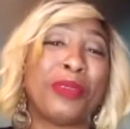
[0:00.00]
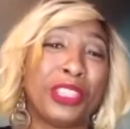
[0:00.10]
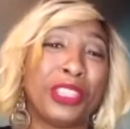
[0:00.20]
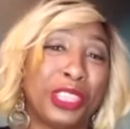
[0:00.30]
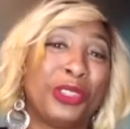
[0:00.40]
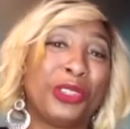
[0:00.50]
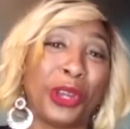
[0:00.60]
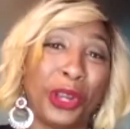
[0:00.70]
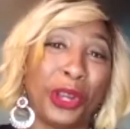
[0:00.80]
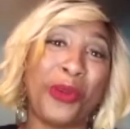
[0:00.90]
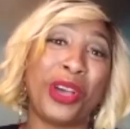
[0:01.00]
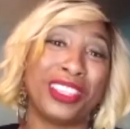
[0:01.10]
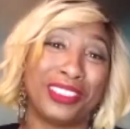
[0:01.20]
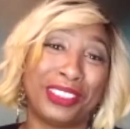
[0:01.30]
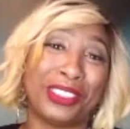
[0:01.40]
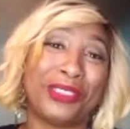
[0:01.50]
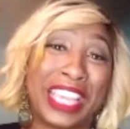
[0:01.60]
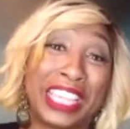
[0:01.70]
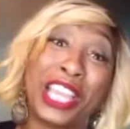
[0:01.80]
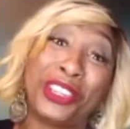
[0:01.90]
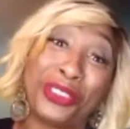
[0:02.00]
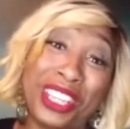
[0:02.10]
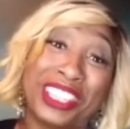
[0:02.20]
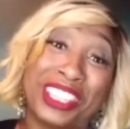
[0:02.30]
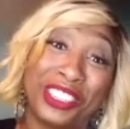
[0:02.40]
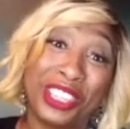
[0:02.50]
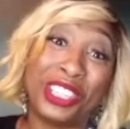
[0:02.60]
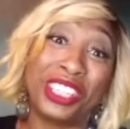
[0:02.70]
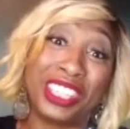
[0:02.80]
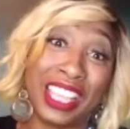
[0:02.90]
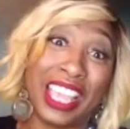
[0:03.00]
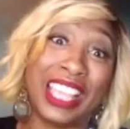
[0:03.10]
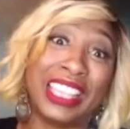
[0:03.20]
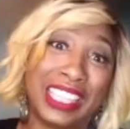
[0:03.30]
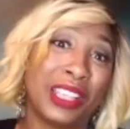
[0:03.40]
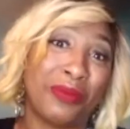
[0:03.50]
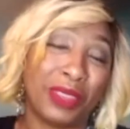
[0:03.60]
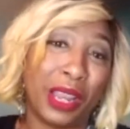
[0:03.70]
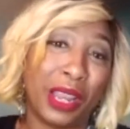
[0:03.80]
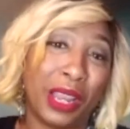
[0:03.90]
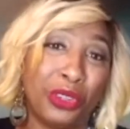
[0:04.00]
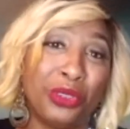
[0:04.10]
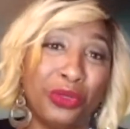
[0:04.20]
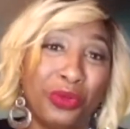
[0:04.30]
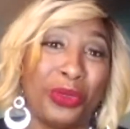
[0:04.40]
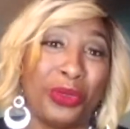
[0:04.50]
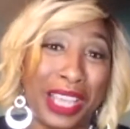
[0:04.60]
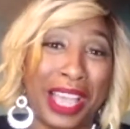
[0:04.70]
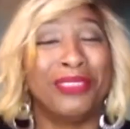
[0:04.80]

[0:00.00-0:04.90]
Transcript: But the journey was just making that transition to say this is something I want to do full time.